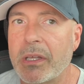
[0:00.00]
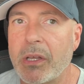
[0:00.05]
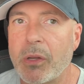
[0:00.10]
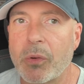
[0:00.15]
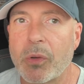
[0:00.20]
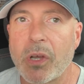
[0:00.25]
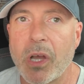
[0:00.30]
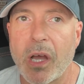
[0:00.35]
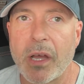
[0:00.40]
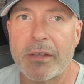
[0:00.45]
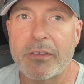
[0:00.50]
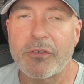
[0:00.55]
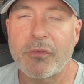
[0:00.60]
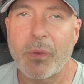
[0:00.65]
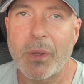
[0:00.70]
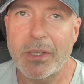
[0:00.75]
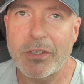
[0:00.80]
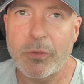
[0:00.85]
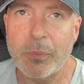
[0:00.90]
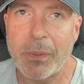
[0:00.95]
caused
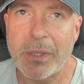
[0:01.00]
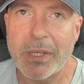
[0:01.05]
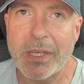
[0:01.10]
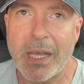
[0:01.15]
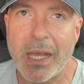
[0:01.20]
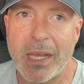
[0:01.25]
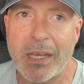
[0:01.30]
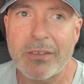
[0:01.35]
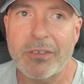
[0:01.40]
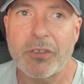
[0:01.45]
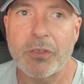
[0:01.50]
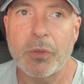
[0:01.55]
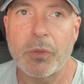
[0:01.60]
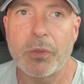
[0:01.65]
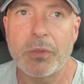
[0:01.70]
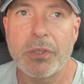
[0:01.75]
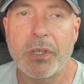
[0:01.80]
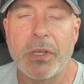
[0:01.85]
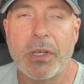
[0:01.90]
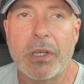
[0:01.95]
flights to be
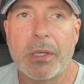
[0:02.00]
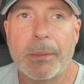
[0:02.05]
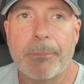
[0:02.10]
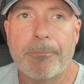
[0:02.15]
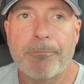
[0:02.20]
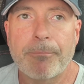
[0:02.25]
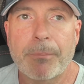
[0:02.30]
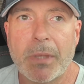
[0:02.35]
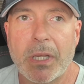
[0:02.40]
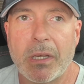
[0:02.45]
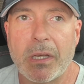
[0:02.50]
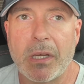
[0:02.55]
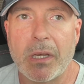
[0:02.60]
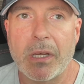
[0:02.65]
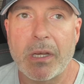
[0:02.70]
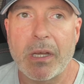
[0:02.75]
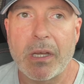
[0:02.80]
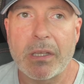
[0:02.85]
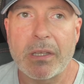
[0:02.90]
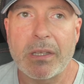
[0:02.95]
canceled.
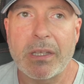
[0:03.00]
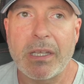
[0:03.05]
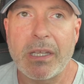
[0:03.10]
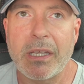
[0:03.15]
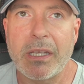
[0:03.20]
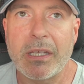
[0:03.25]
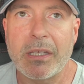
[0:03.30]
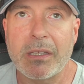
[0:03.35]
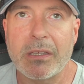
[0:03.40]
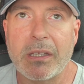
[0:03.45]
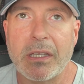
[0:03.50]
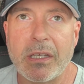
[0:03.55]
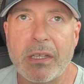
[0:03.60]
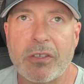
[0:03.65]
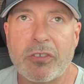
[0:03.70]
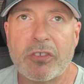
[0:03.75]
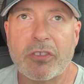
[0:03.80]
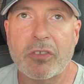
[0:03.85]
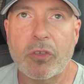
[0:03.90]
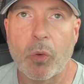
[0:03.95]
The
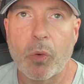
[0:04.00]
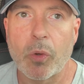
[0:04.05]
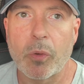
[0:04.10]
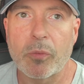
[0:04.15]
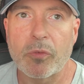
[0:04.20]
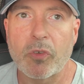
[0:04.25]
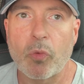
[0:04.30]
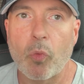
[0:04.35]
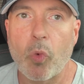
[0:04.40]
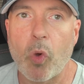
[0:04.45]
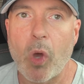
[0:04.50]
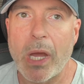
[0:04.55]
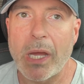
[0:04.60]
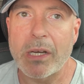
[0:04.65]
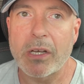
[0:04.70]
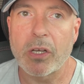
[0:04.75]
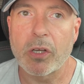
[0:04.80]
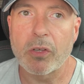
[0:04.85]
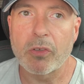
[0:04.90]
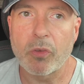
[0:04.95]
storms and
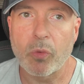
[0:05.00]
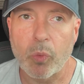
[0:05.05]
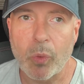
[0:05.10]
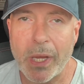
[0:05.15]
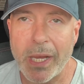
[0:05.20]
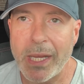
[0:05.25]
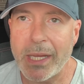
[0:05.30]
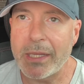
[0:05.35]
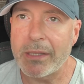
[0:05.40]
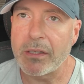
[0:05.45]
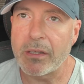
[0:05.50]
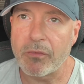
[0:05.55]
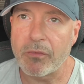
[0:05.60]
water, the rain and the